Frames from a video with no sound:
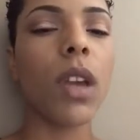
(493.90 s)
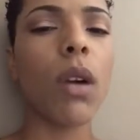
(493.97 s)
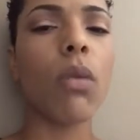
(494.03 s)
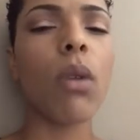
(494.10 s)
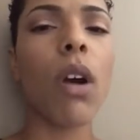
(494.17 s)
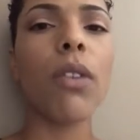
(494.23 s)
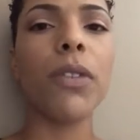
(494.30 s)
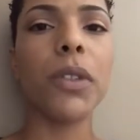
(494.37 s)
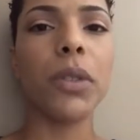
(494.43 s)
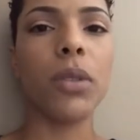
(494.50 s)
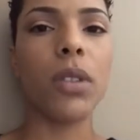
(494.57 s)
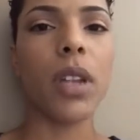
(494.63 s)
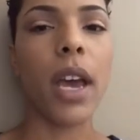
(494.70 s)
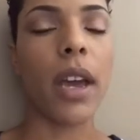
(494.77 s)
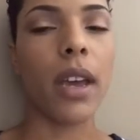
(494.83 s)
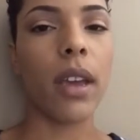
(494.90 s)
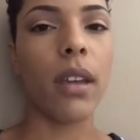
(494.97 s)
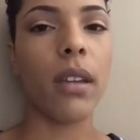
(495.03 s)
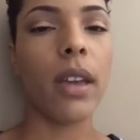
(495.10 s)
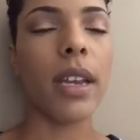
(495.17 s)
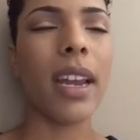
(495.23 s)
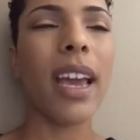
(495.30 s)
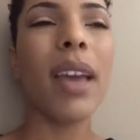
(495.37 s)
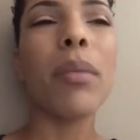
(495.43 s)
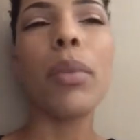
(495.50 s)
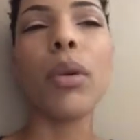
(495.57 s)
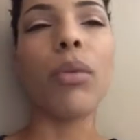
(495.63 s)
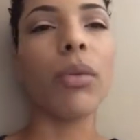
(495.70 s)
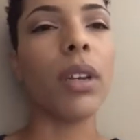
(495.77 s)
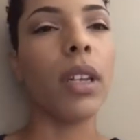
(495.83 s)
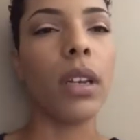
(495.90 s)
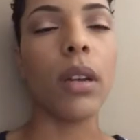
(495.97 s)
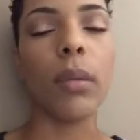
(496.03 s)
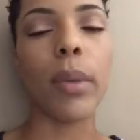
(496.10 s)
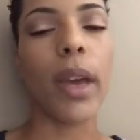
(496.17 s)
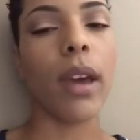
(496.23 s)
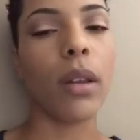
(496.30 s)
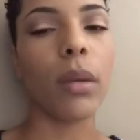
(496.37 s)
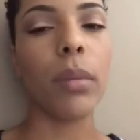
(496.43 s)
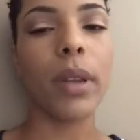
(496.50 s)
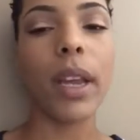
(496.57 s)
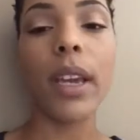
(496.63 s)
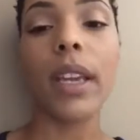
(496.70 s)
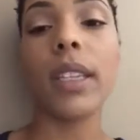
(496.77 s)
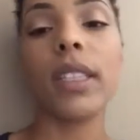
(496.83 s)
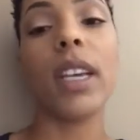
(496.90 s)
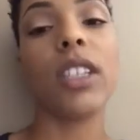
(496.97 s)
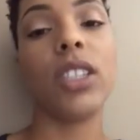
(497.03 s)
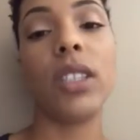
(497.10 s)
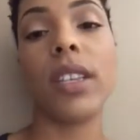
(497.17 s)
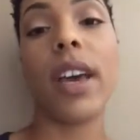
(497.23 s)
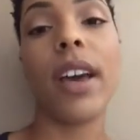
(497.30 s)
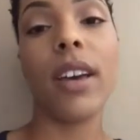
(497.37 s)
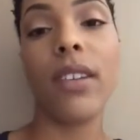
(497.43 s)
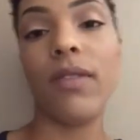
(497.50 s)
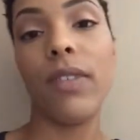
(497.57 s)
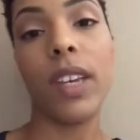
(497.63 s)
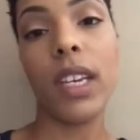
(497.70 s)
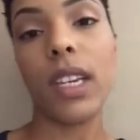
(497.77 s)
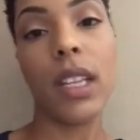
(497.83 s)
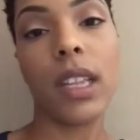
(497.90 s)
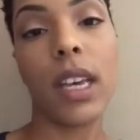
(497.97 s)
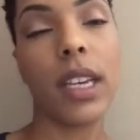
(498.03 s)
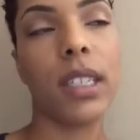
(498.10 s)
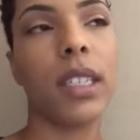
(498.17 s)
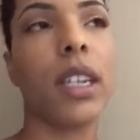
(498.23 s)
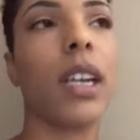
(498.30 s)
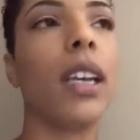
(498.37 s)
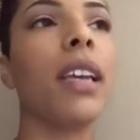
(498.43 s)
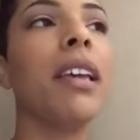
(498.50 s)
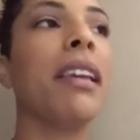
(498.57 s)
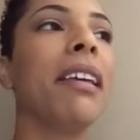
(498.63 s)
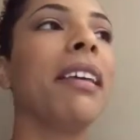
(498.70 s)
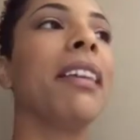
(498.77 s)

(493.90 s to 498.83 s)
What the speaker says: a raw foods diet. And I had been reading about it, but I guess I just got convicted last night.